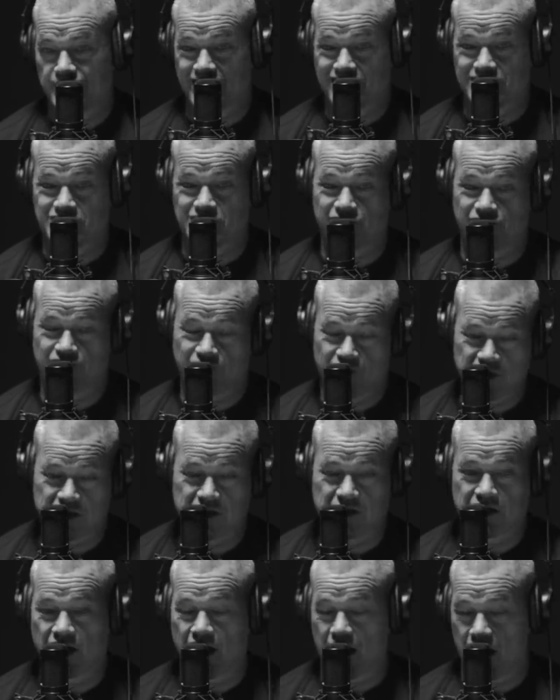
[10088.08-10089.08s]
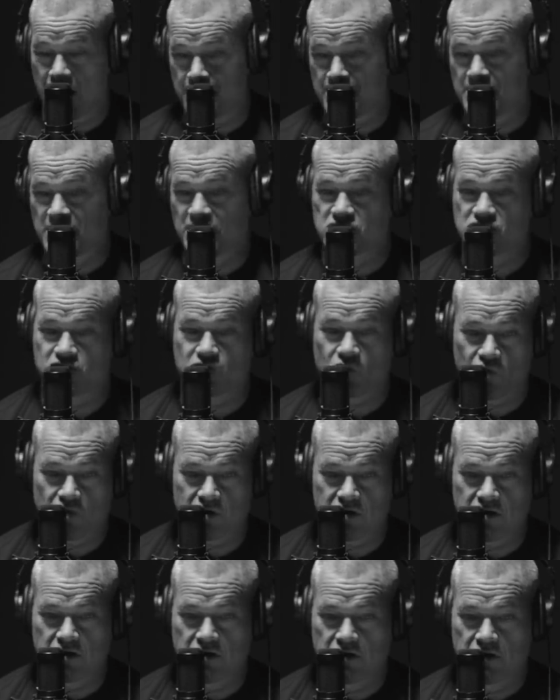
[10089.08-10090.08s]
it's a freaking epic
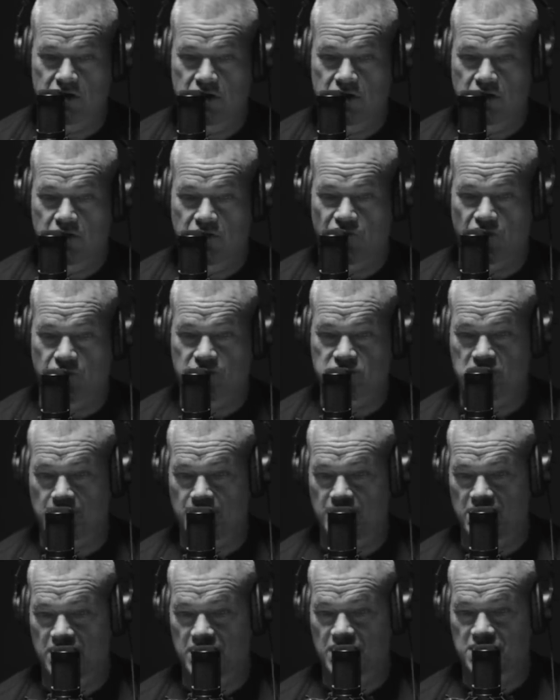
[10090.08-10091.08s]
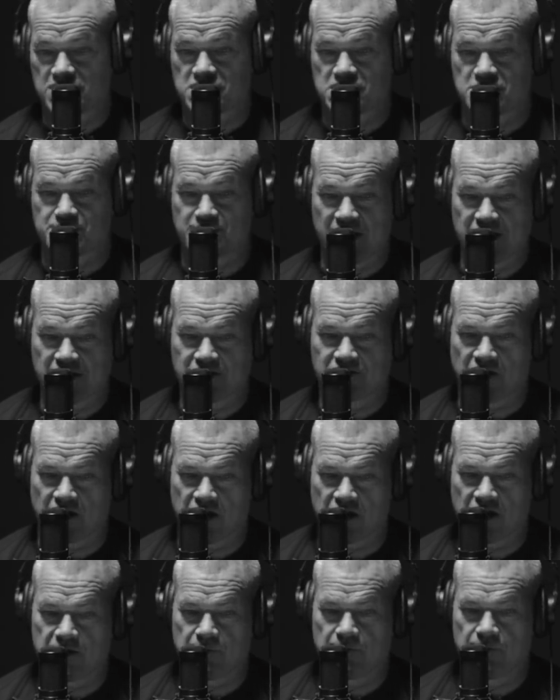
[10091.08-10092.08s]
story from somebody that spent
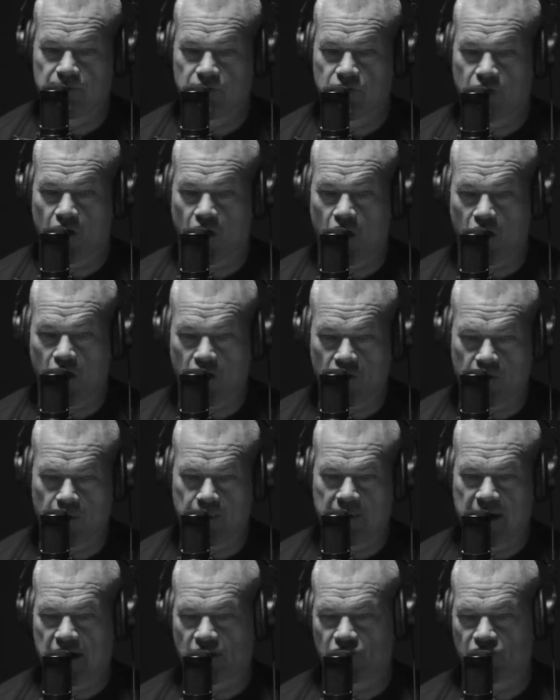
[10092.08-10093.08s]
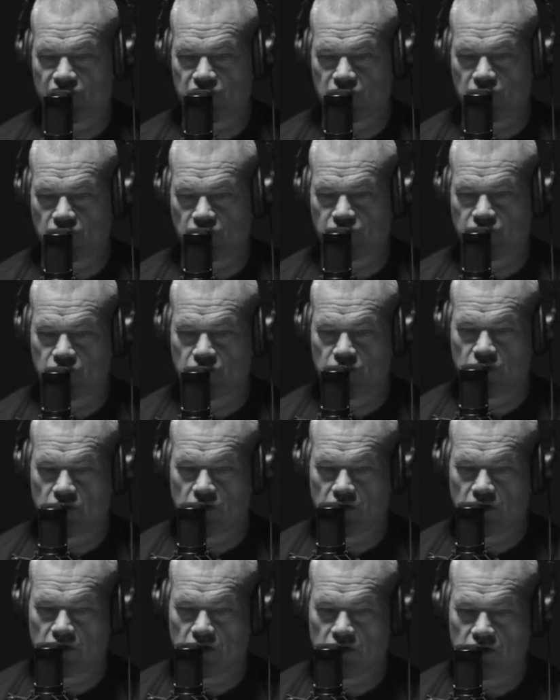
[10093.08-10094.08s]
time on the battlefield
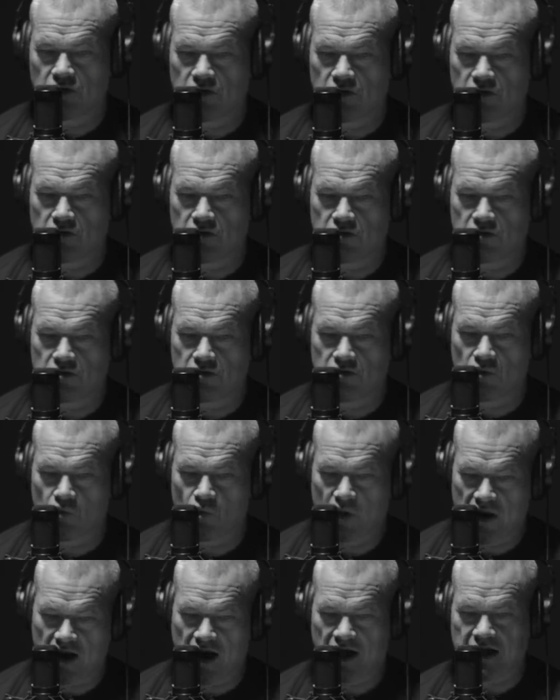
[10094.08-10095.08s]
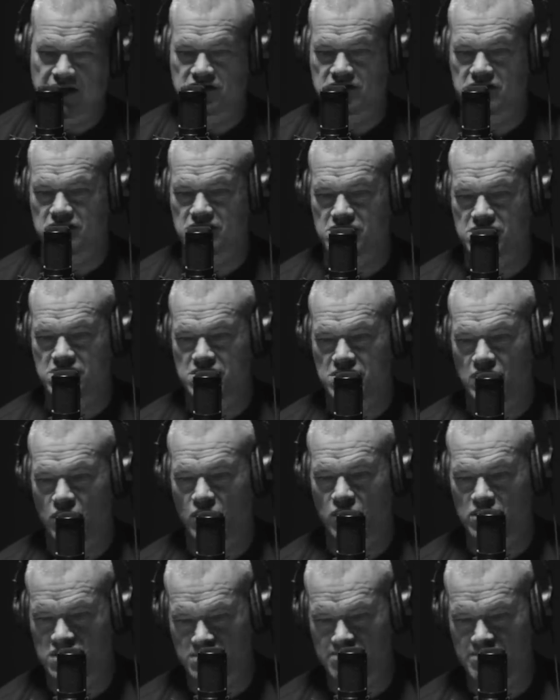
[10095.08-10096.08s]
when ISIS
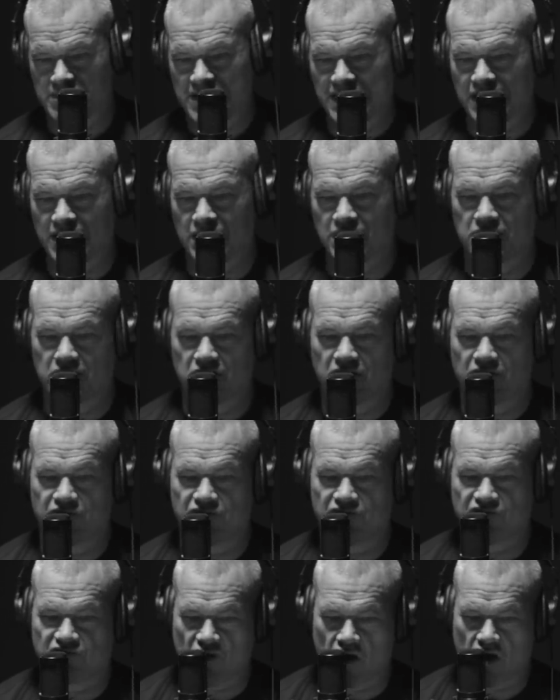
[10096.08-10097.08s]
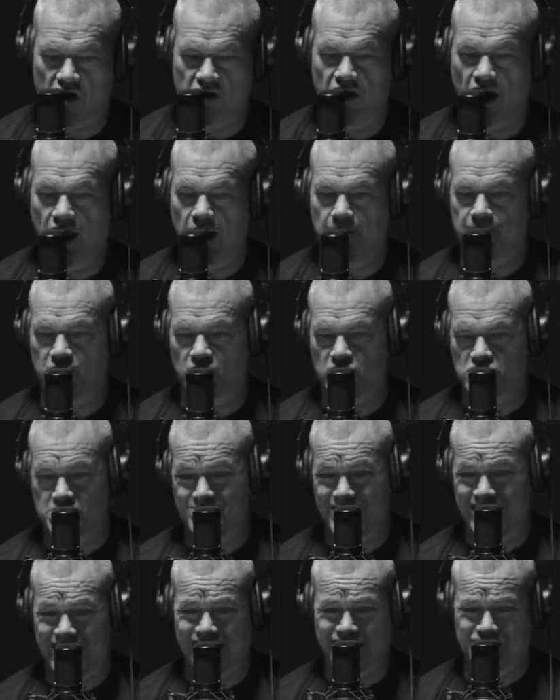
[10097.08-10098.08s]
was being fought and pushed
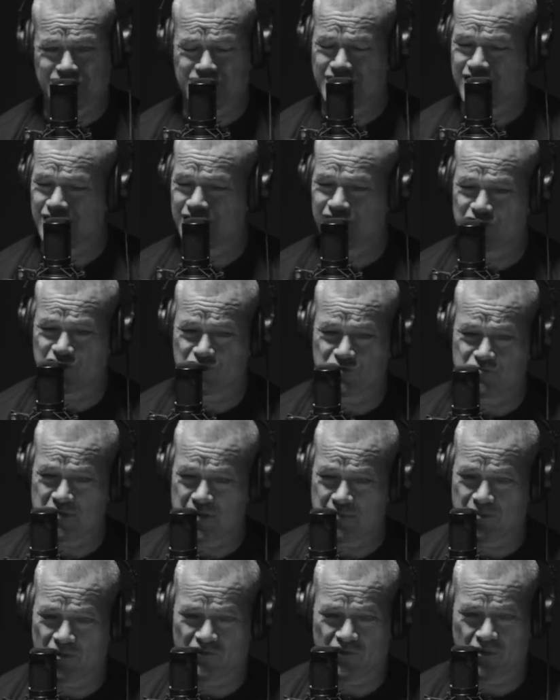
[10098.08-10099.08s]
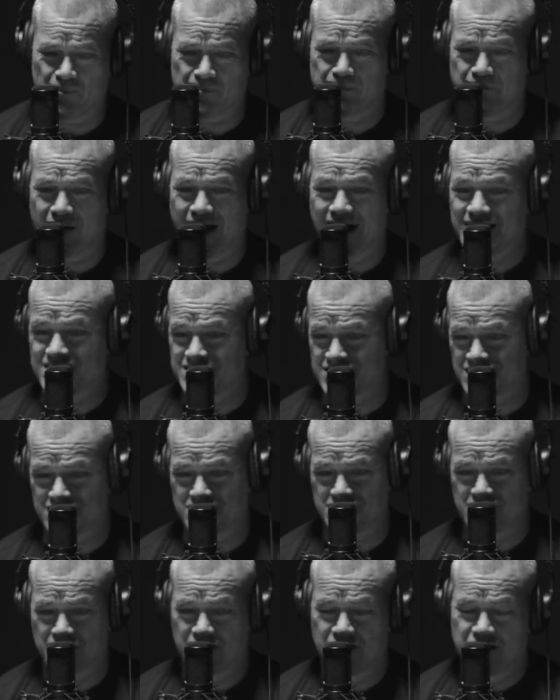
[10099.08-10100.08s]
back. And she interviewed people from
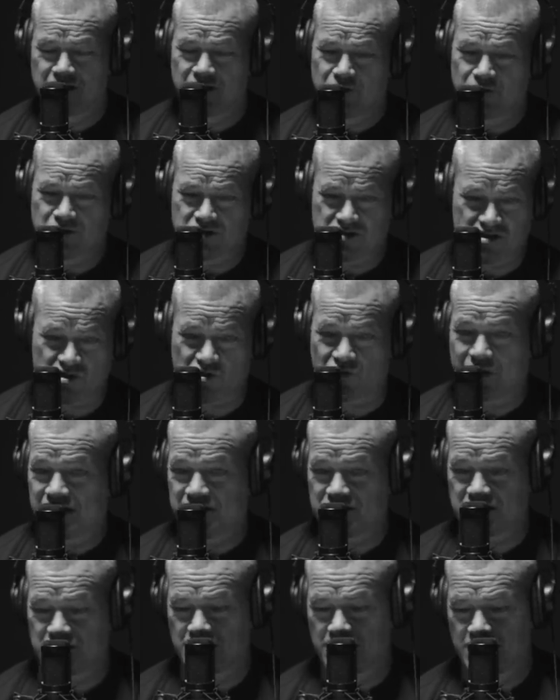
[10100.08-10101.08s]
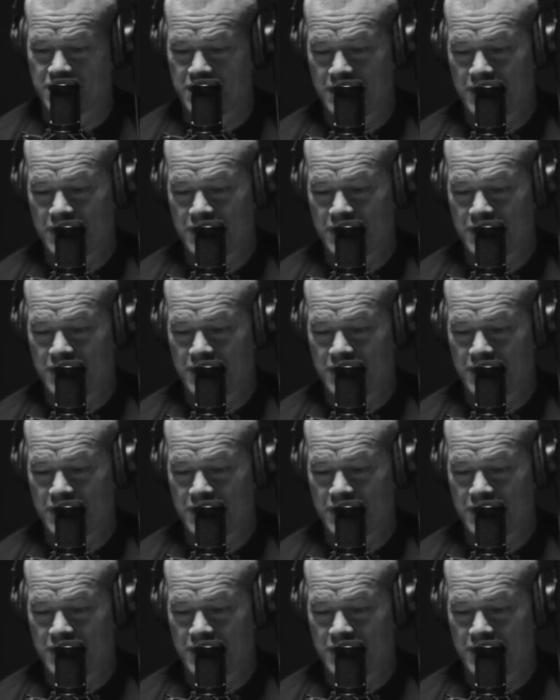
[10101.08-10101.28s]
ISIS, which is crazy.